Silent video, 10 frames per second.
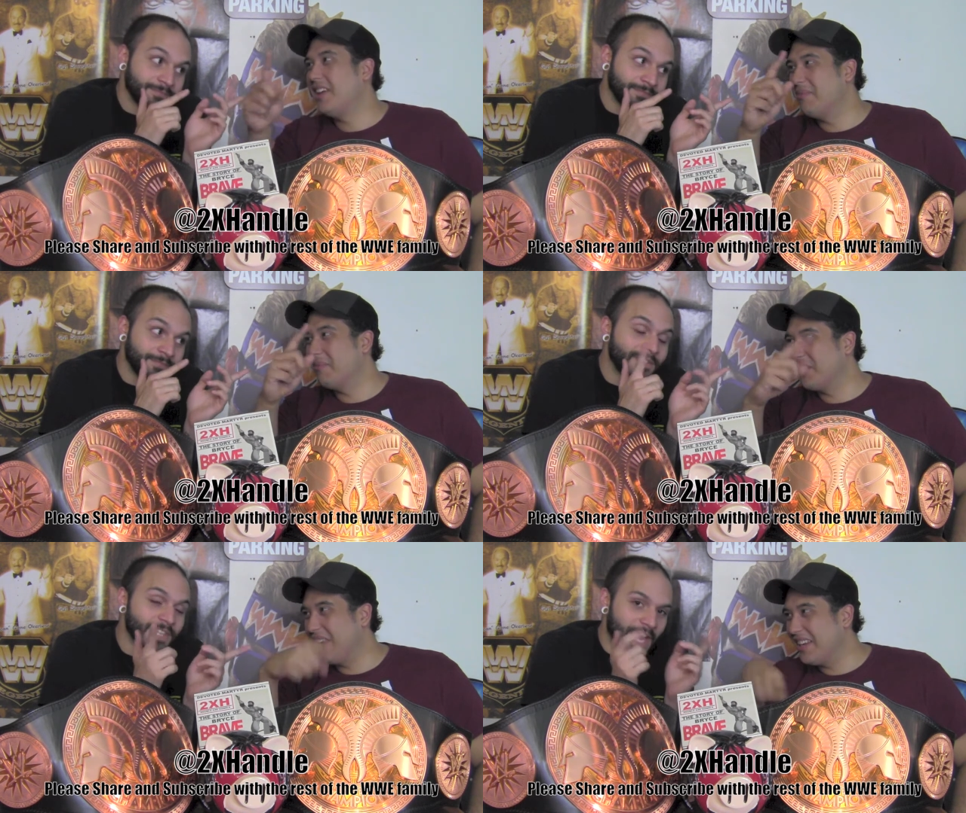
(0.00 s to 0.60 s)
Speaker 1: I'm
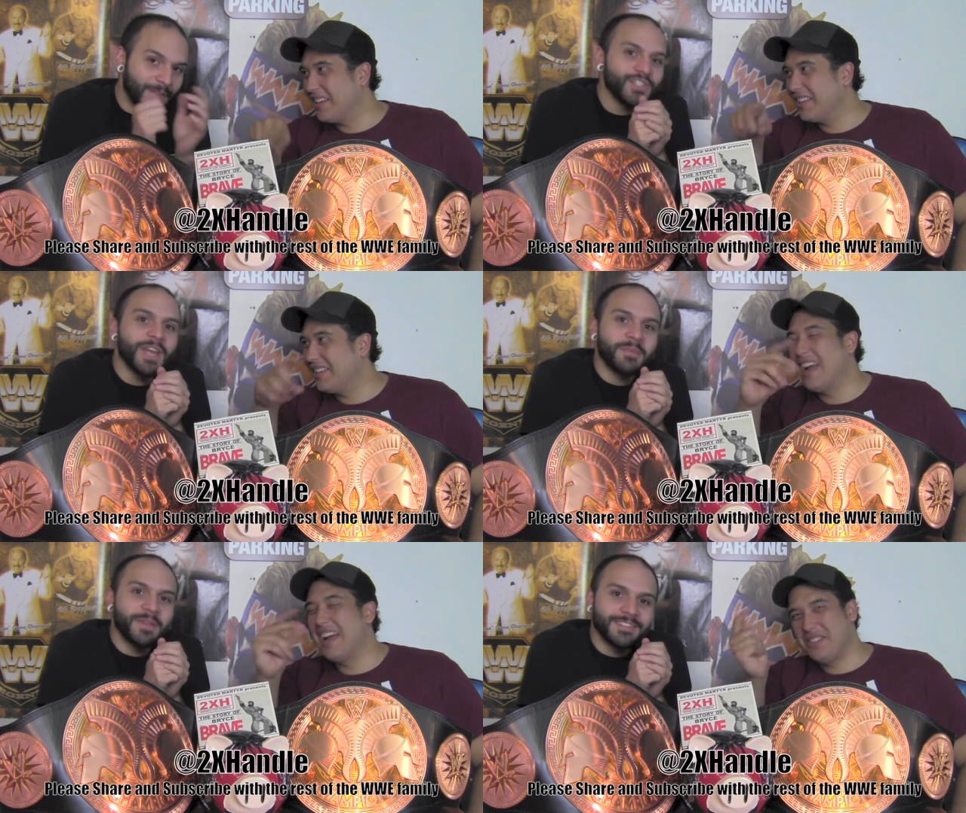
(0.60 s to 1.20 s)
forgetting Night of
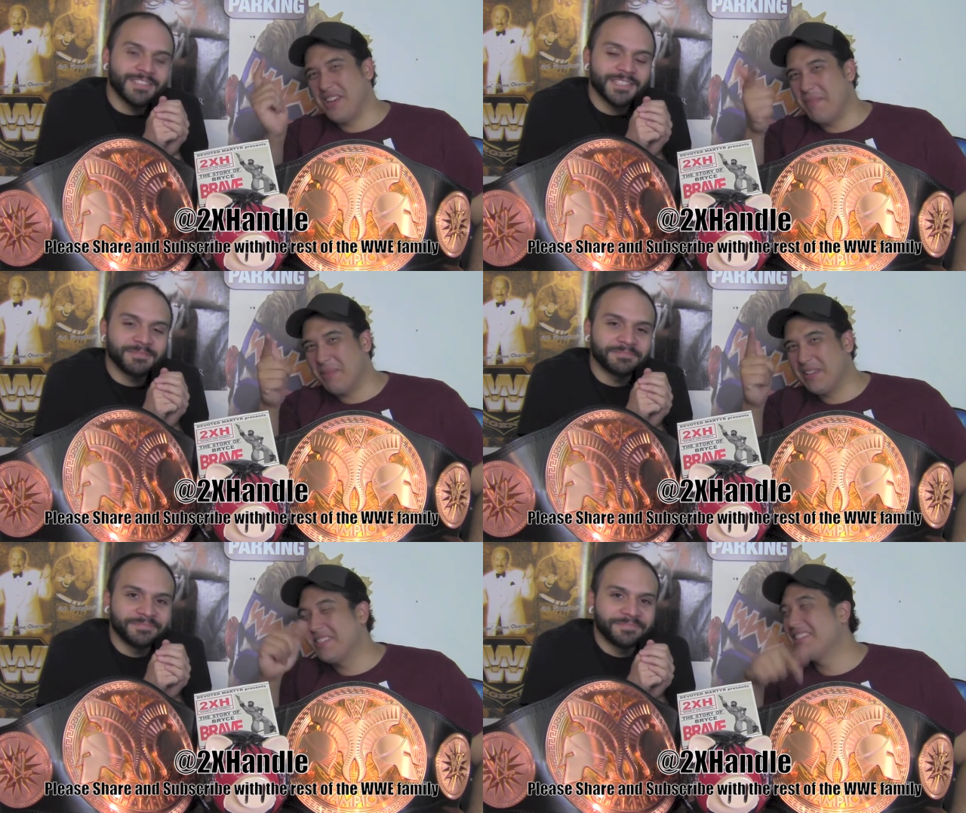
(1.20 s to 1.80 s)
Champions. Night of
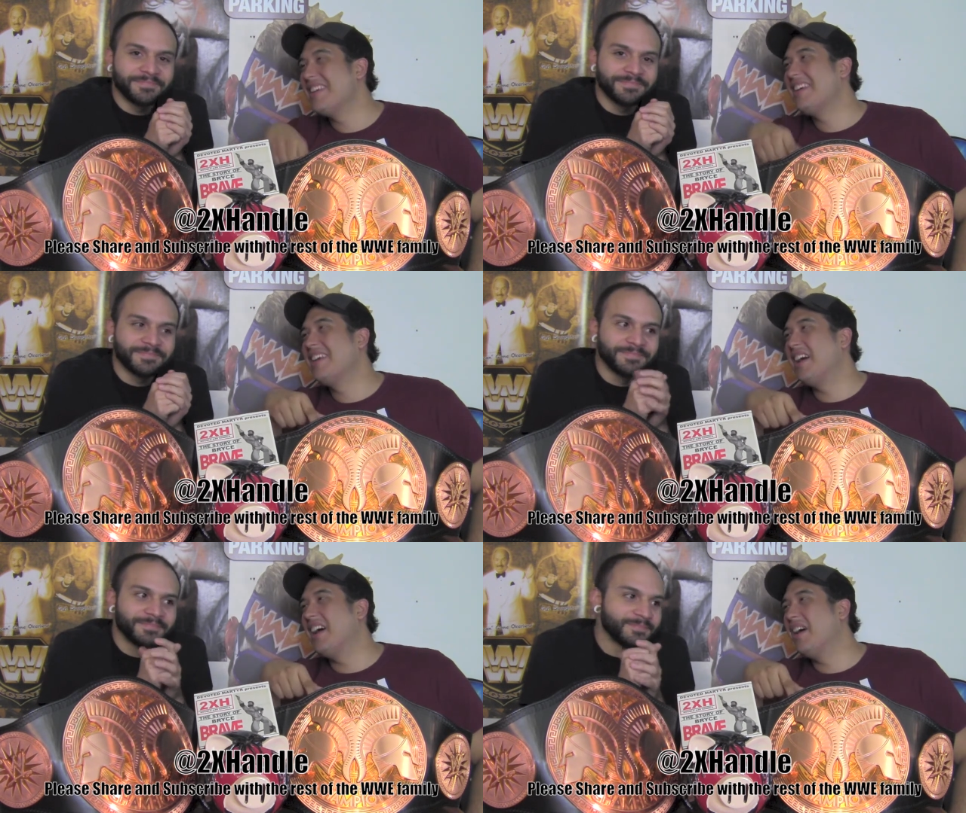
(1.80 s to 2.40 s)
Champions.
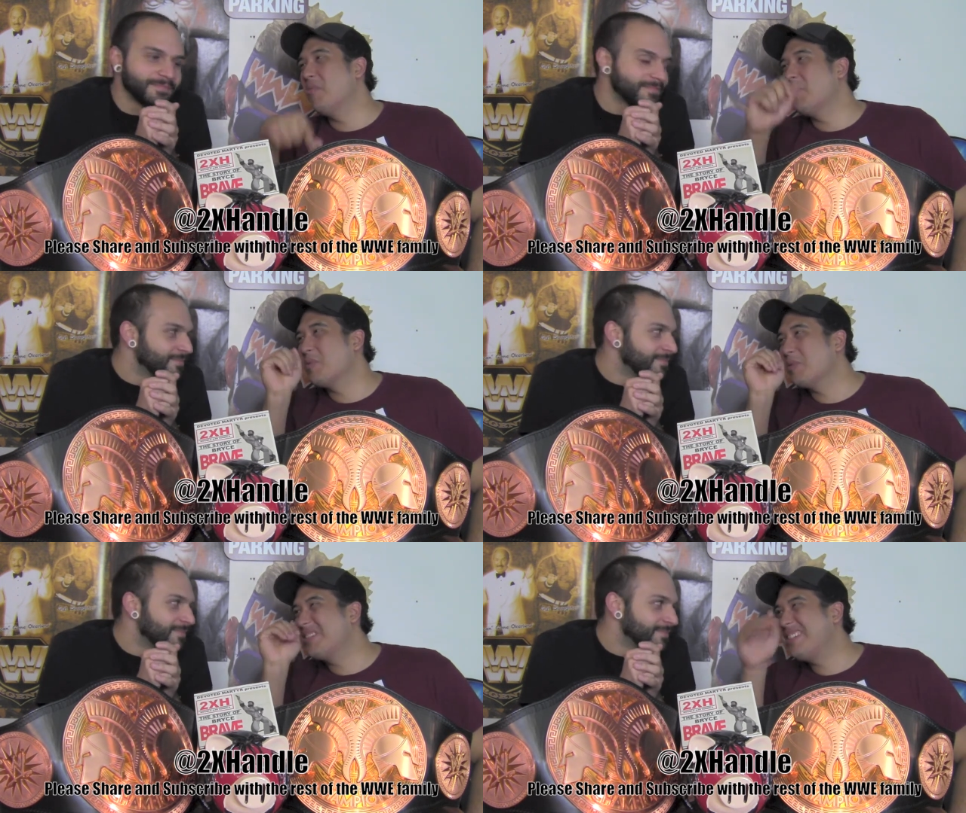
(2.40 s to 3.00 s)
Uh, we
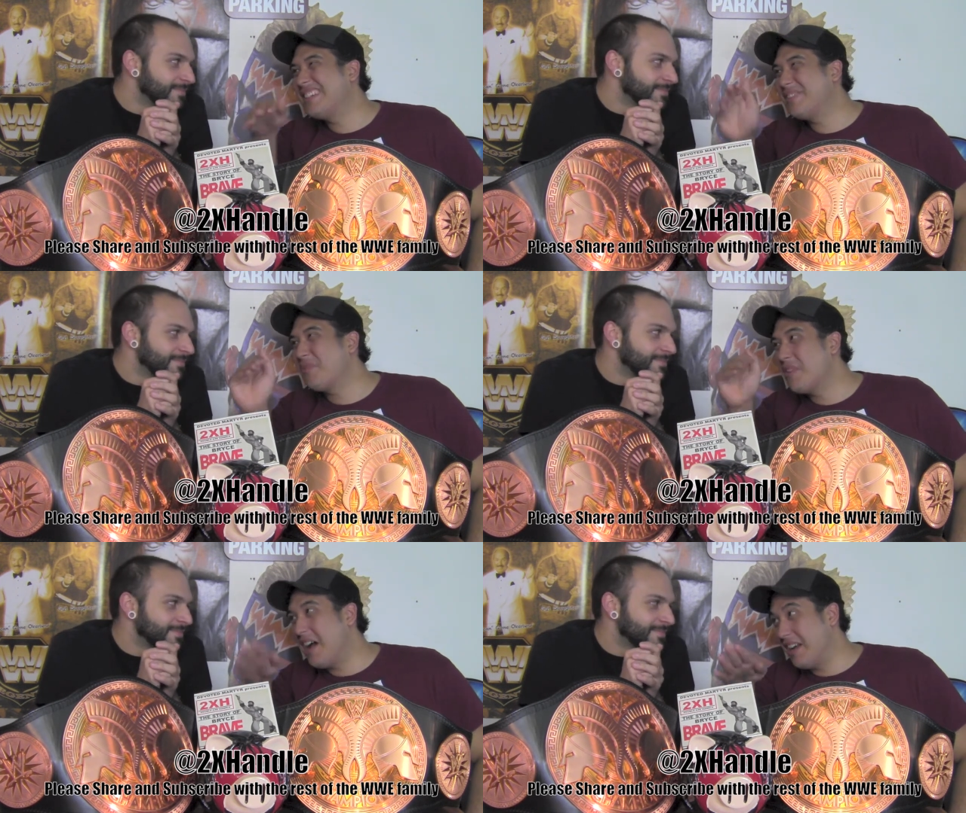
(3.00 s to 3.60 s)
were six
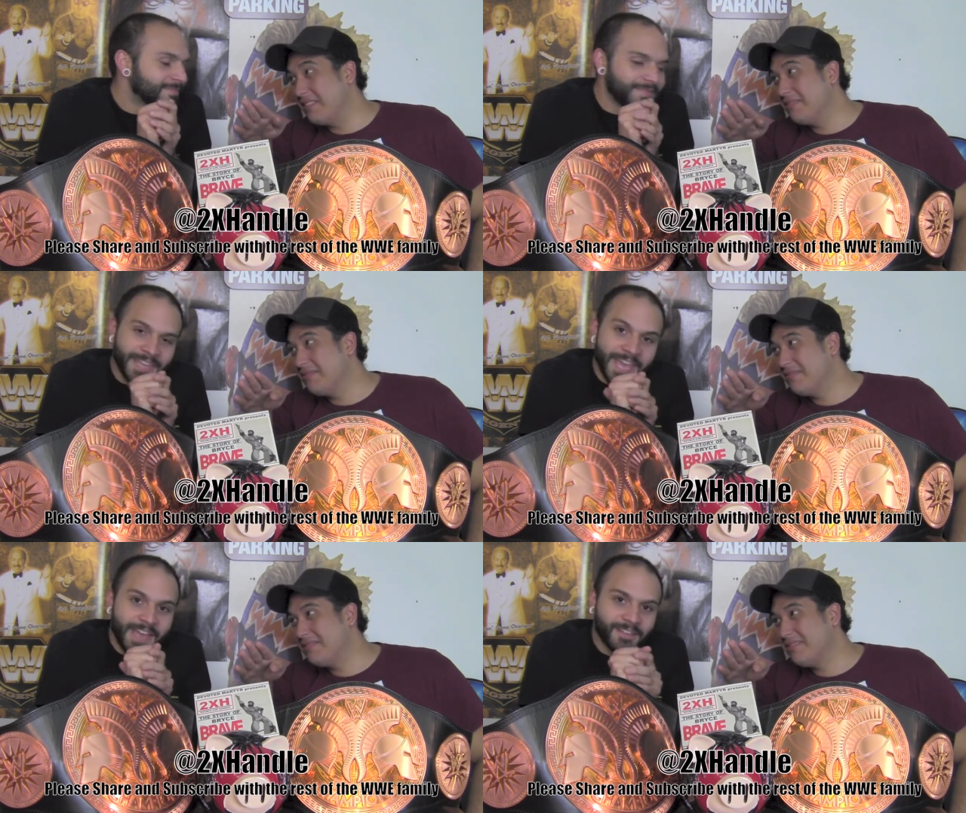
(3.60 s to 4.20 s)
for nine.
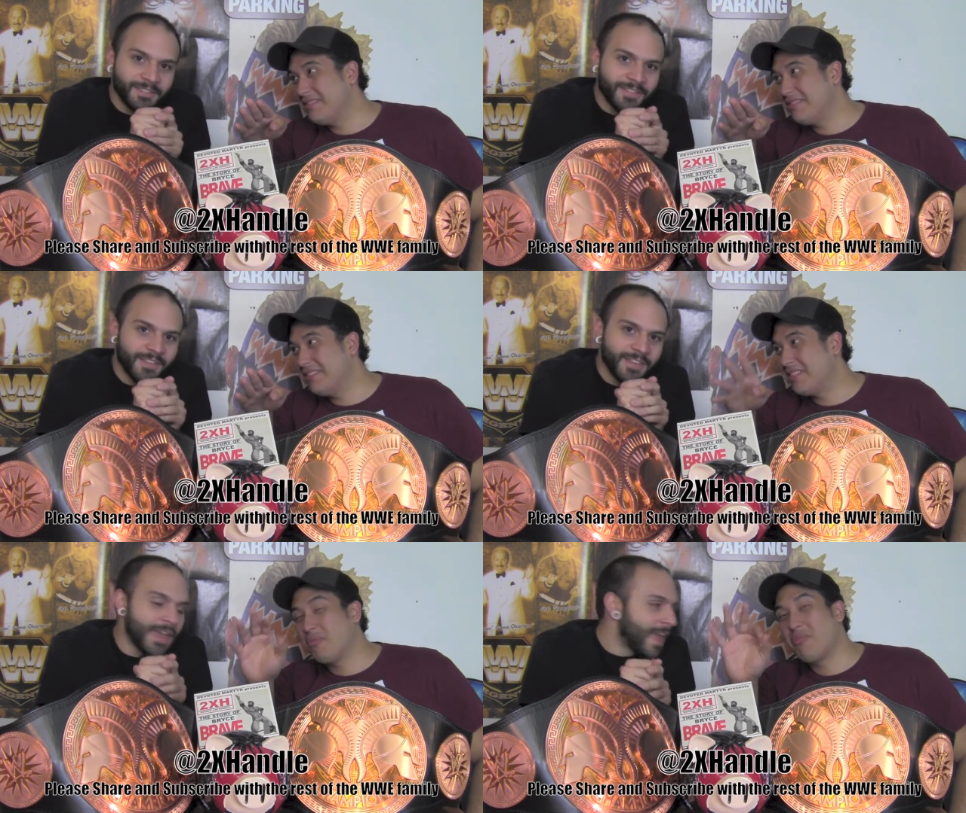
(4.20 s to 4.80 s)
Yeah.
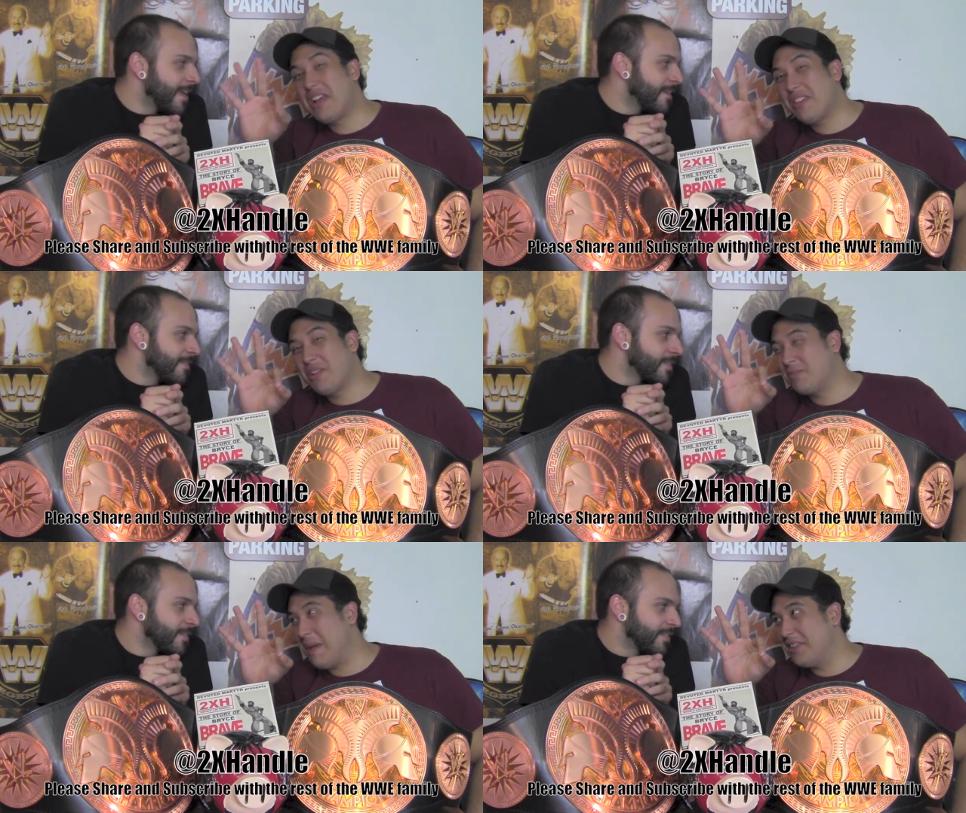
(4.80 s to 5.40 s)
Three of
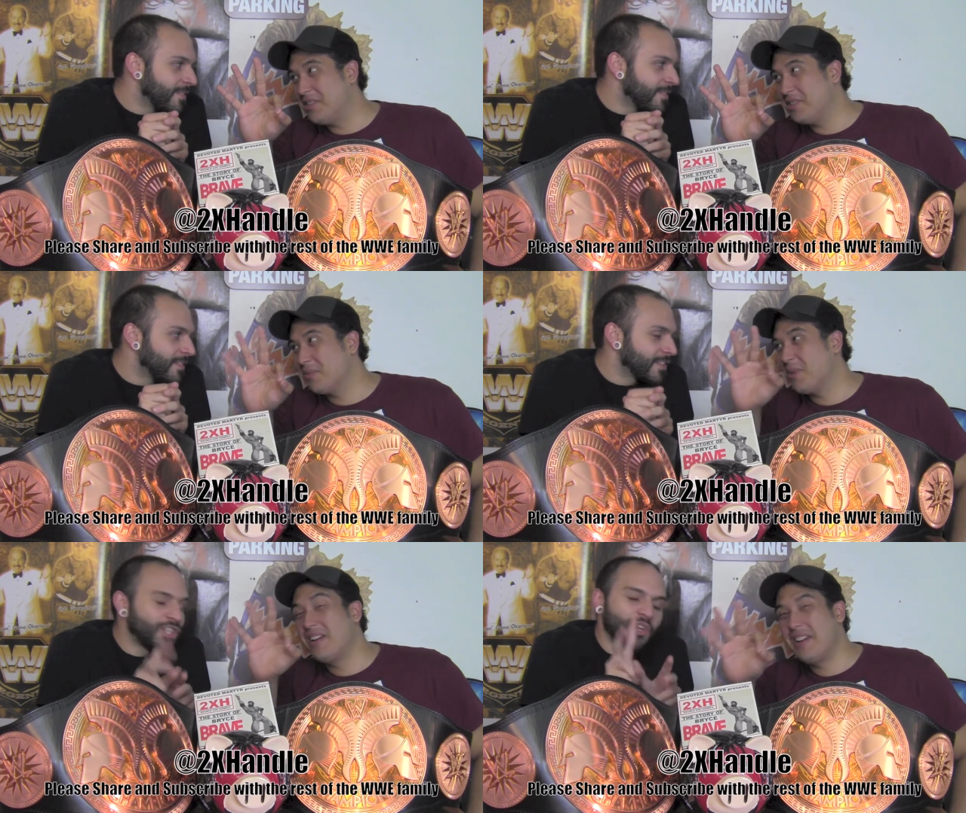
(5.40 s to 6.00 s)
those matches
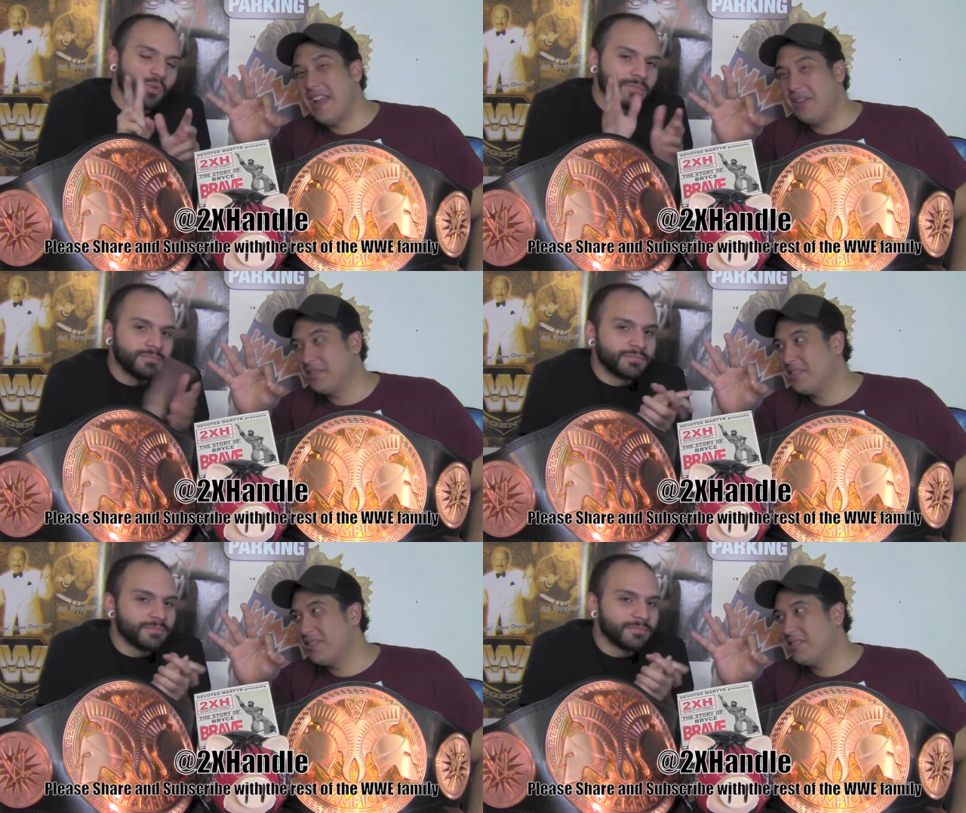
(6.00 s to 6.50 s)
were unannounced.